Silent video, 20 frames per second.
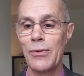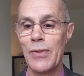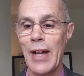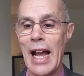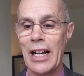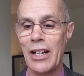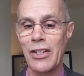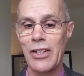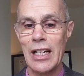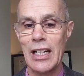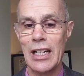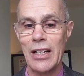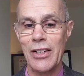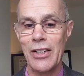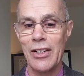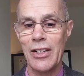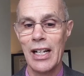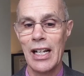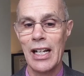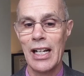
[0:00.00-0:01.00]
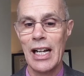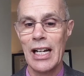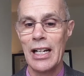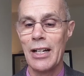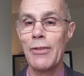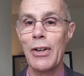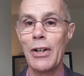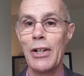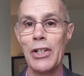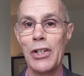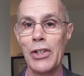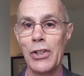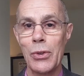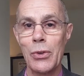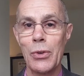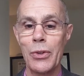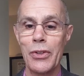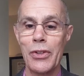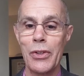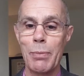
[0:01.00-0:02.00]
vaccines in a very
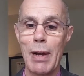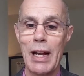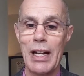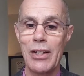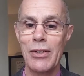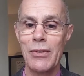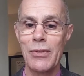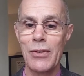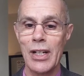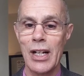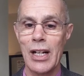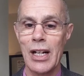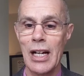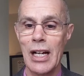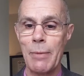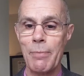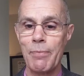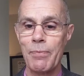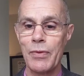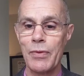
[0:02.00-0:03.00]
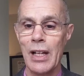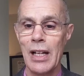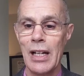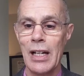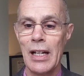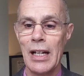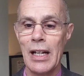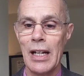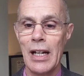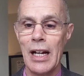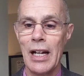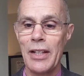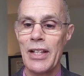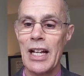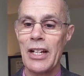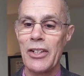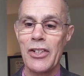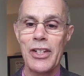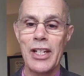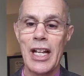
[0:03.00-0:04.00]
short space of time, and
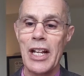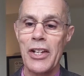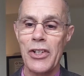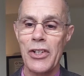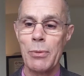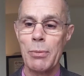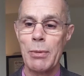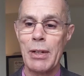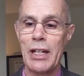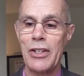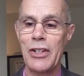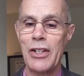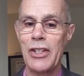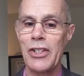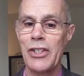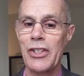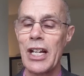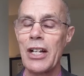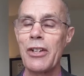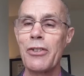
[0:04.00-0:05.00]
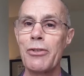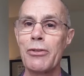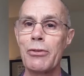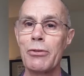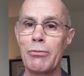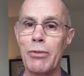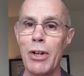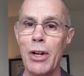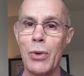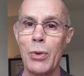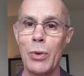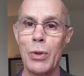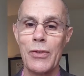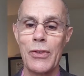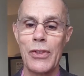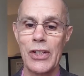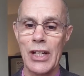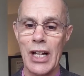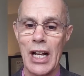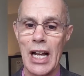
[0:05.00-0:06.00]
that's testimony to the central role of
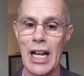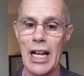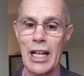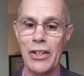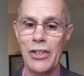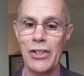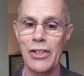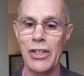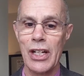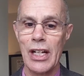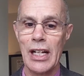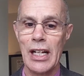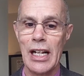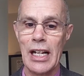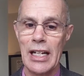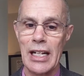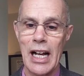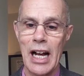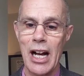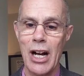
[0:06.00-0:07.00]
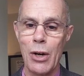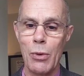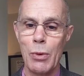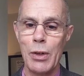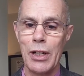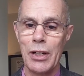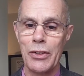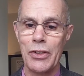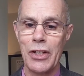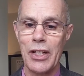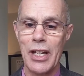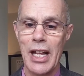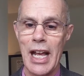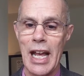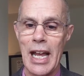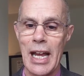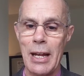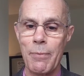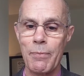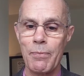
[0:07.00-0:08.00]
science in our world
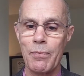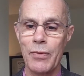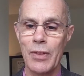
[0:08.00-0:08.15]
today,